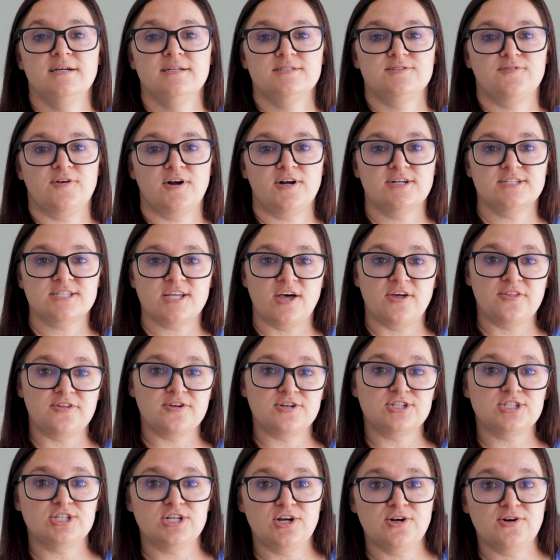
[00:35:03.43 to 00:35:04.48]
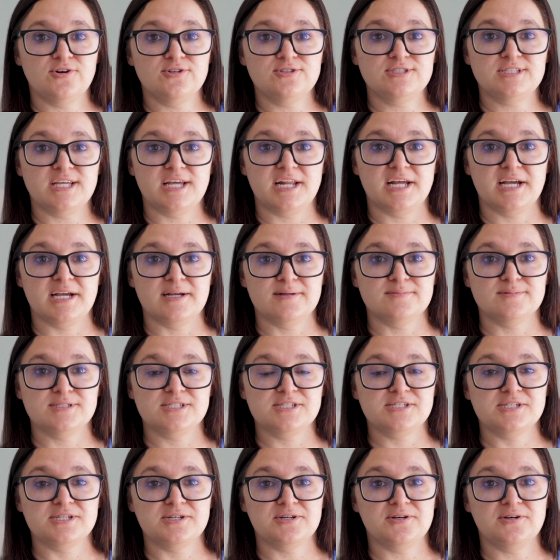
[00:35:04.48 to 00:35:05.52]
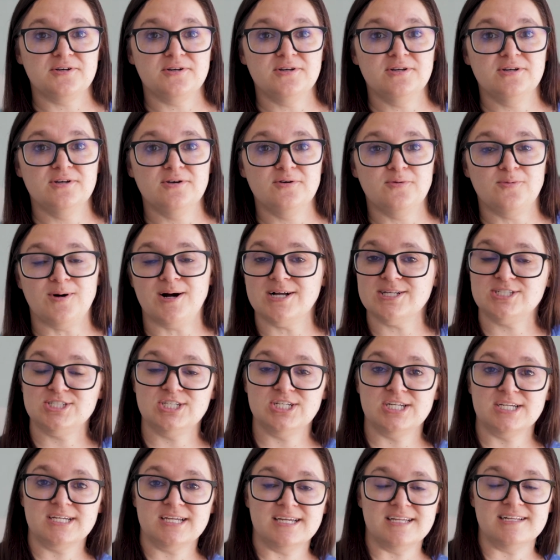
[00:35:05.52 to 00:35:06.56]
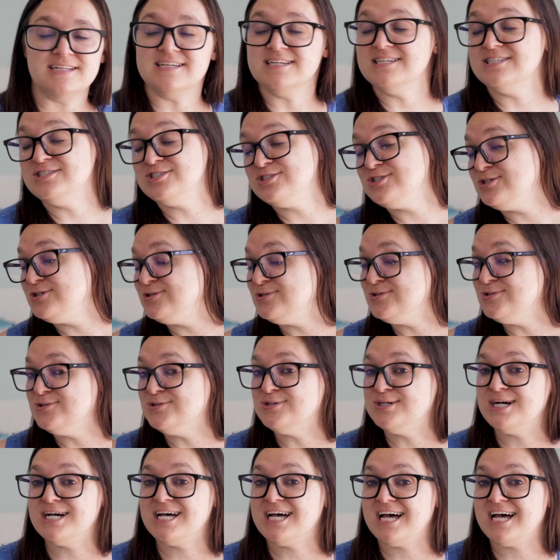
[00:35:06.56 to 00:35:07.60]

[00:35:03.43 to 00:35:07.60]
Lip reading: As far as other shows that I am still watching and into,